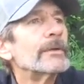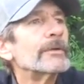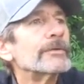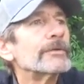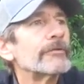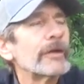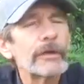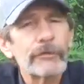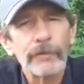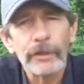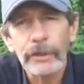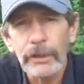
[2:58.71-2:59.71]
The very,
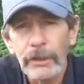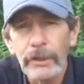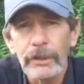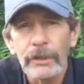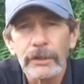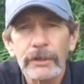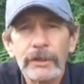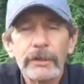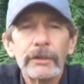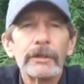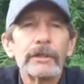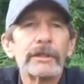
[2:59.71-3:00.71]
very end
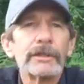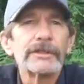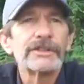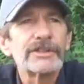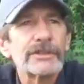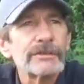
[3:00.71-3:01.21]
is